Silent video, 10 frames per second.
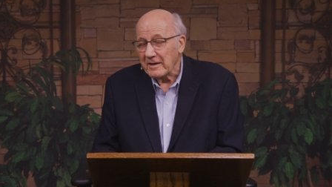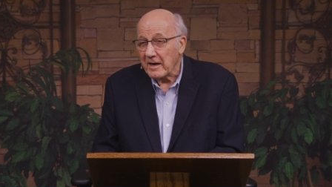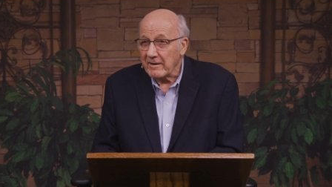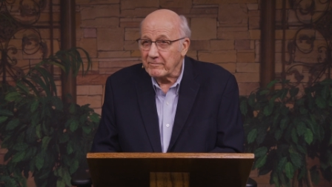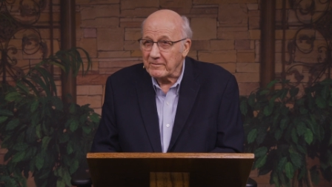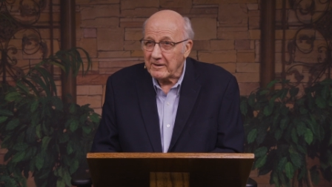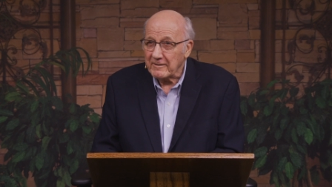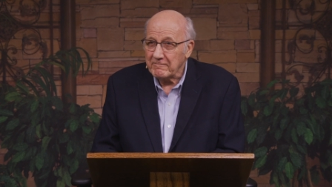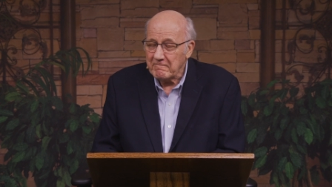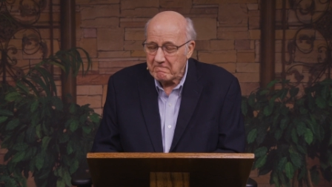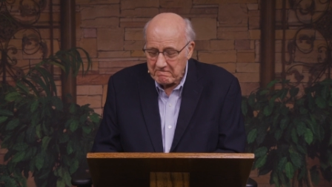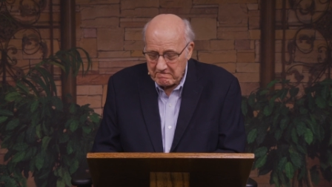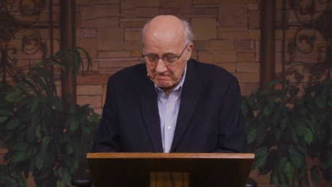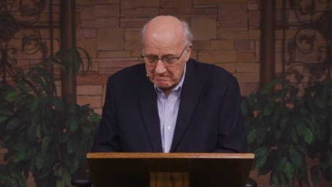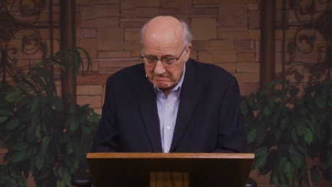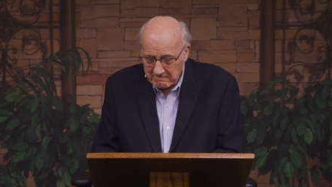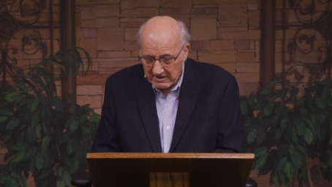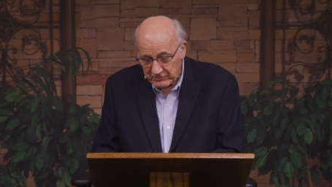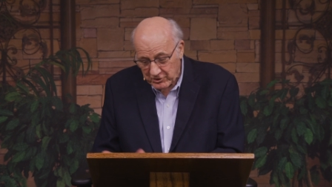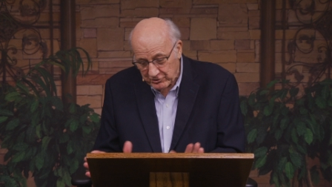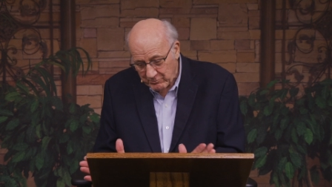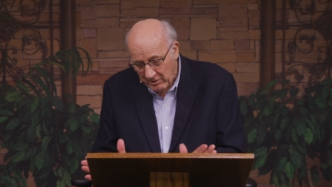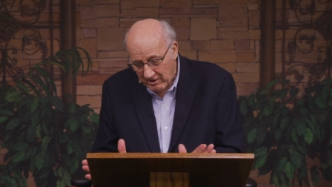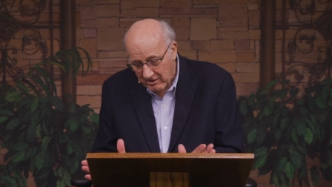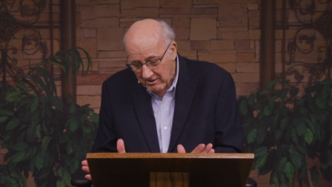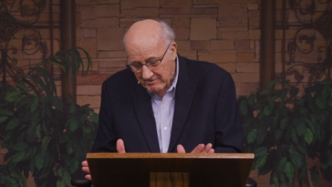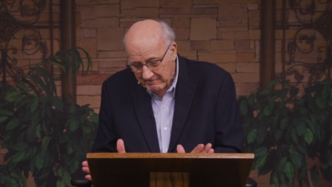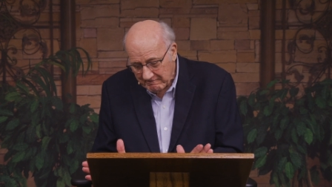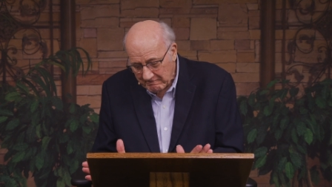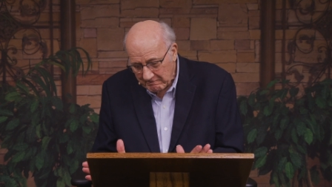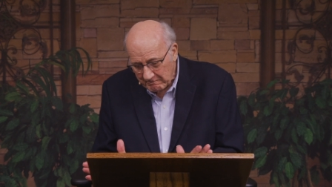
And I've, uh, I've searched my heart.